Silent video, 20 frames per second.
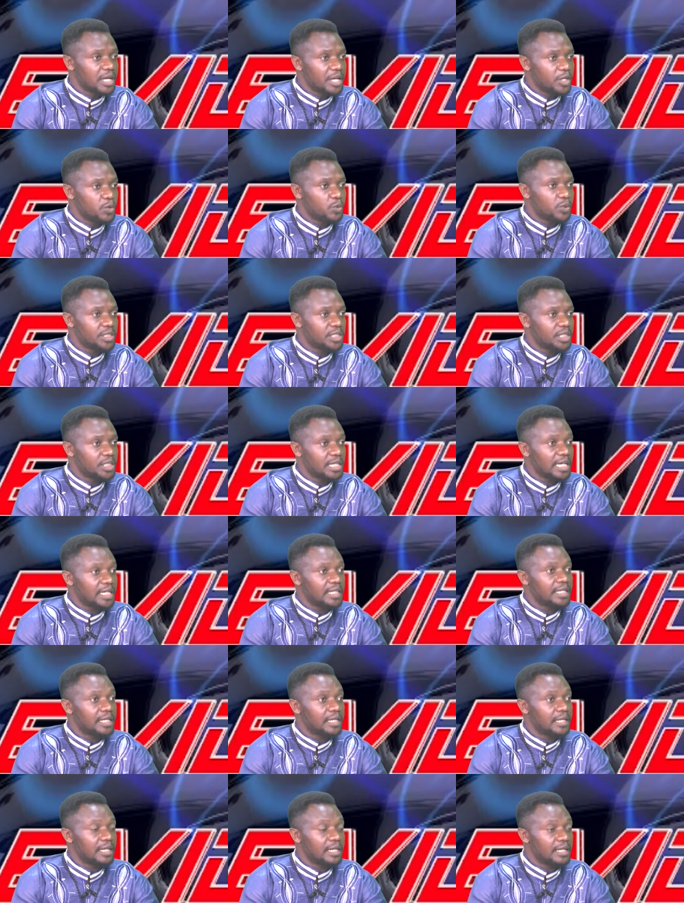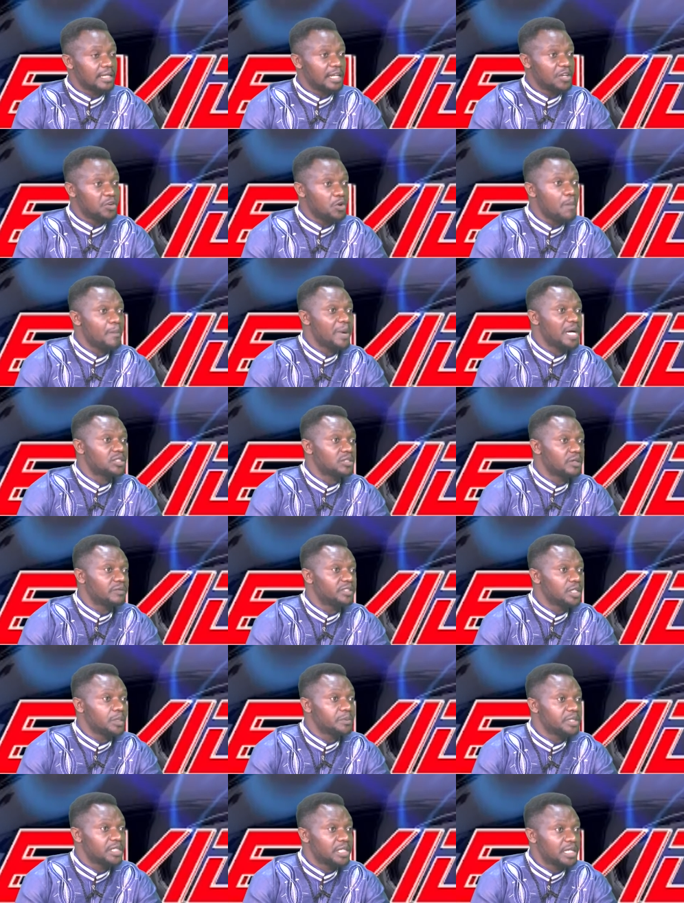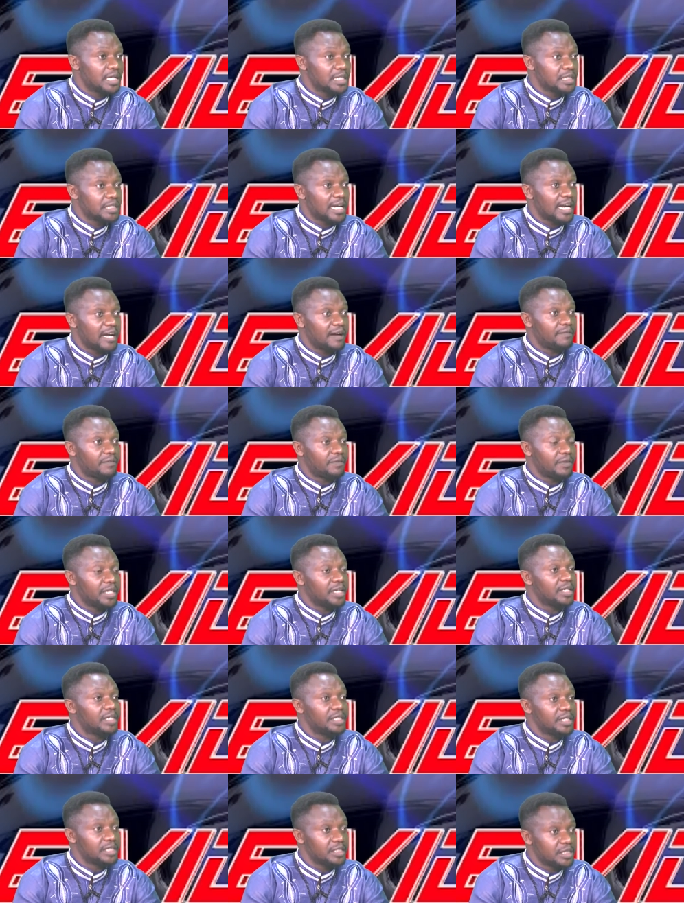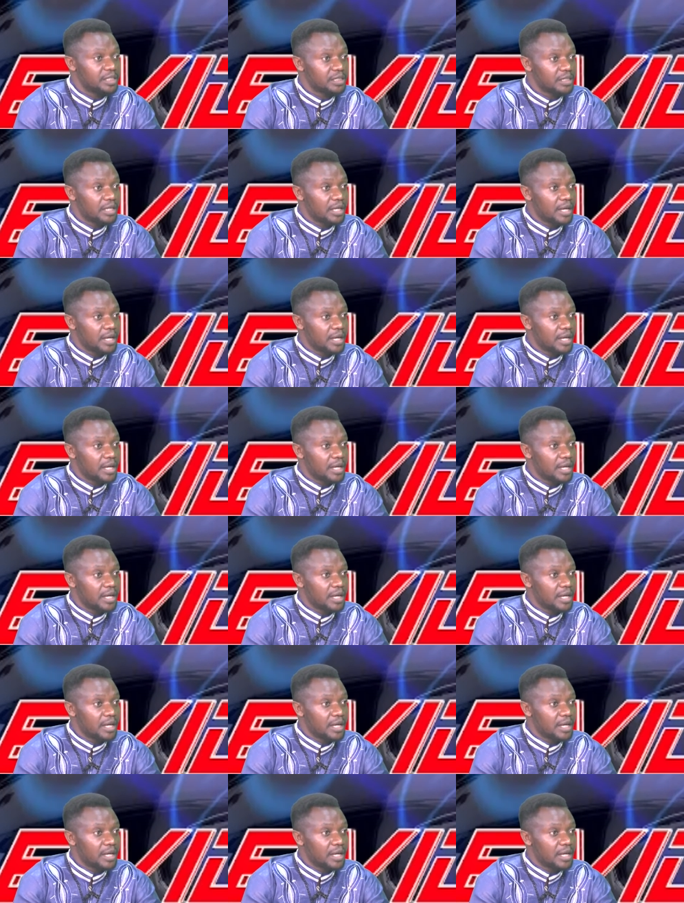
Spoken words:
You will see that the numbers of job seekers have increased